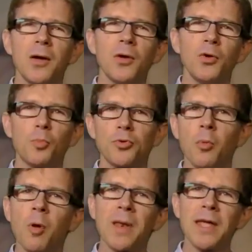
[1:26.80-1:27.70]
You're
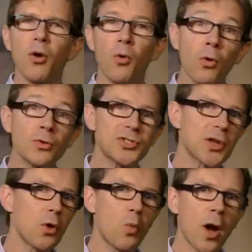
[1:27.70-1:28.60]
probably
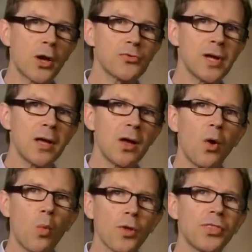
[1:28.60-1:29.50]
also wondering
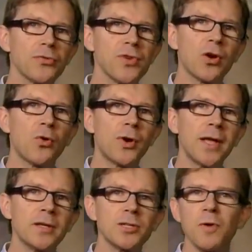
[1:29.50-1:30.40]
what the
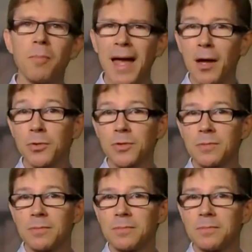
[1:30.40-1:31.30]
recordings are about.
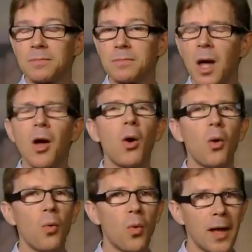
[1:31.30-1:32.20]

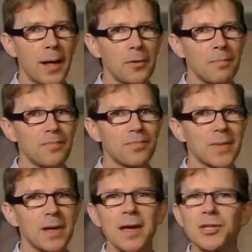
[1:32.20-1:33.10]
Well,
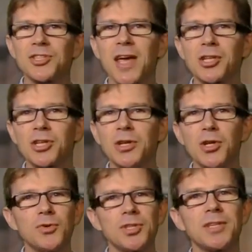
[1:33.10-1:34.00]
each section
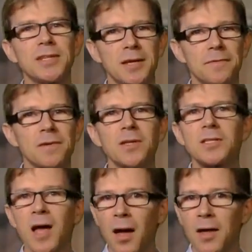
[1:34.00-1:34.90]
uses a different
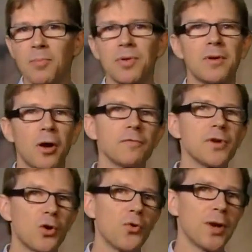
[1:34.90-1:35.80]
type of
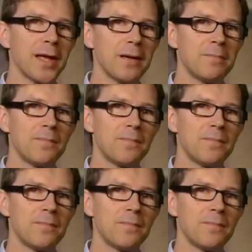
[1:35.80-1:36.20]
recording.